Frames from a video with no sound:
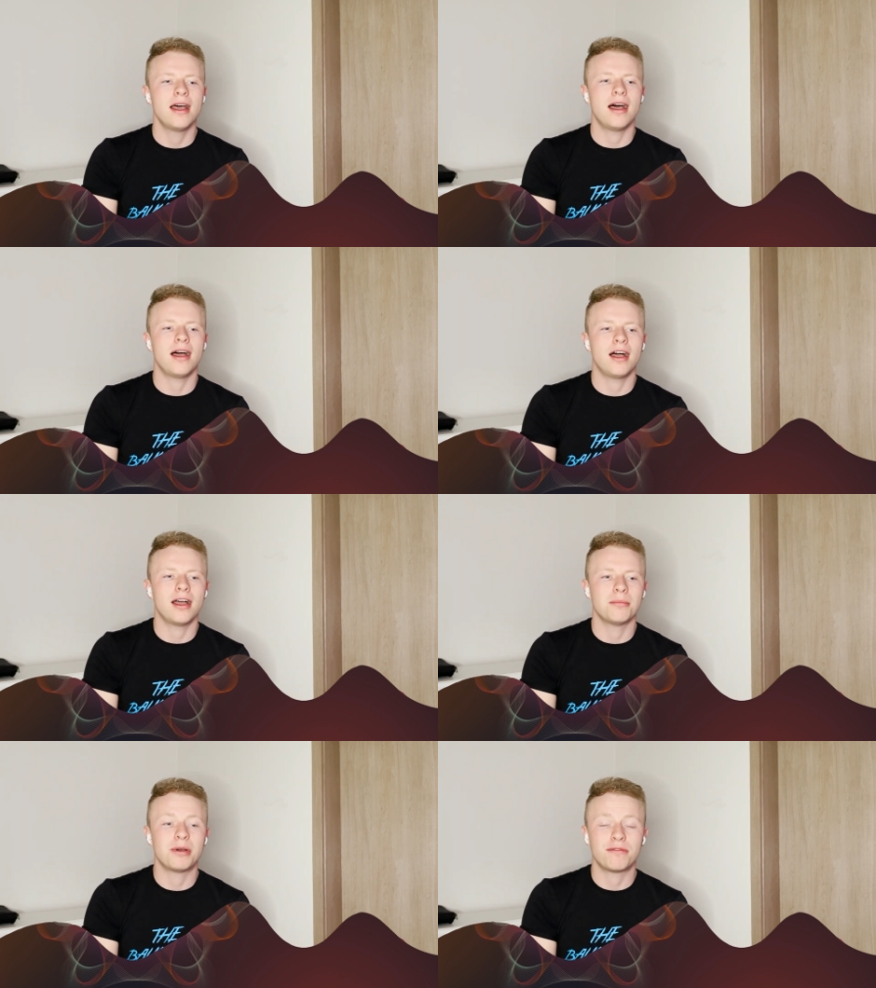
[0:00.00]

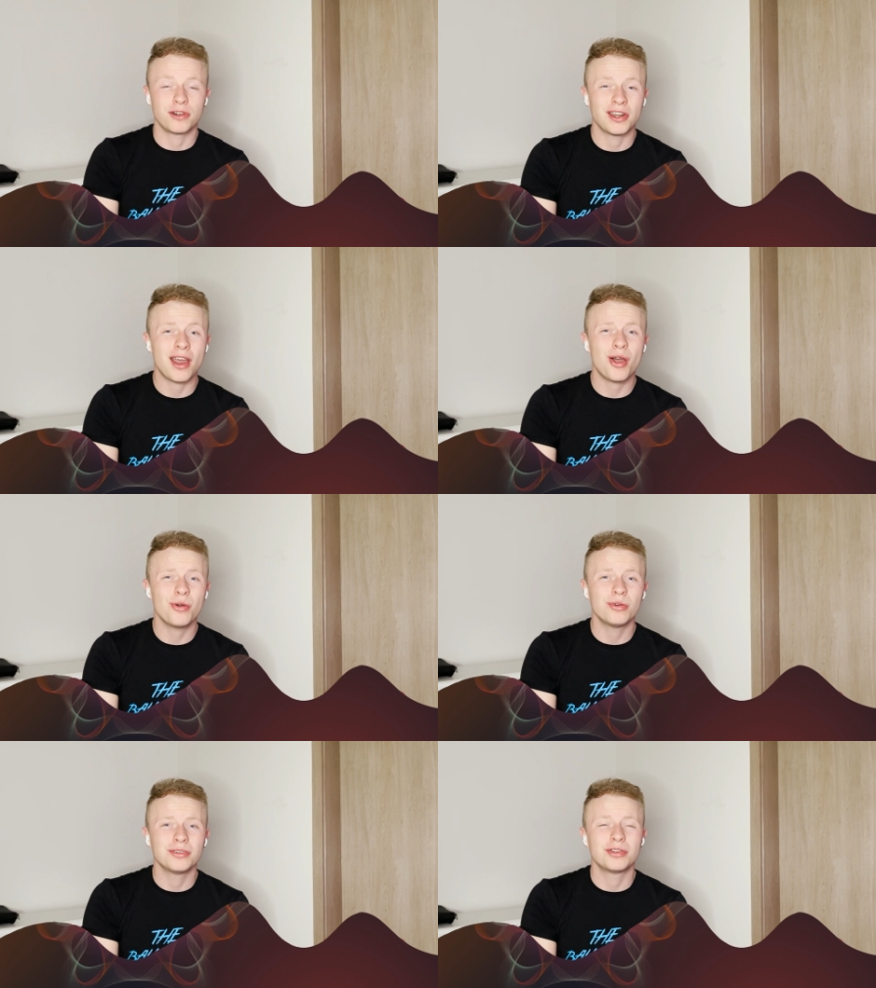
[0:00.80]
But for
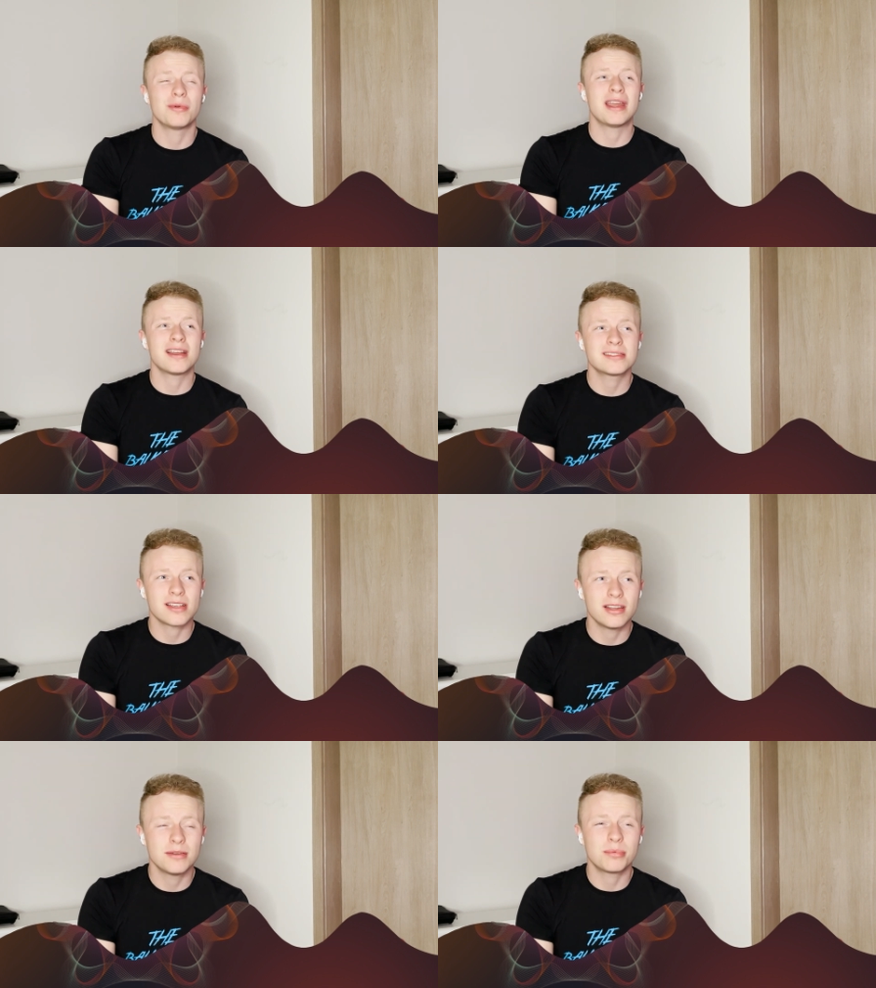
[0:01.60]
now, the way I
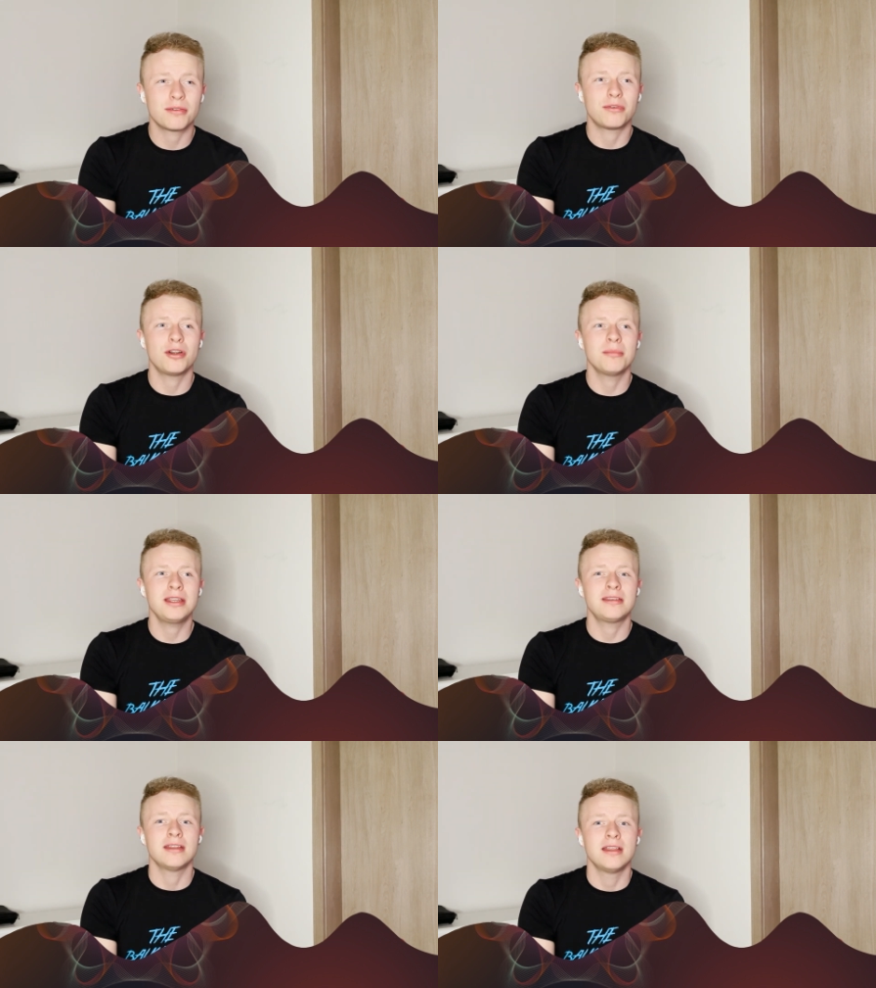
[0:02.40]
saw him perform it,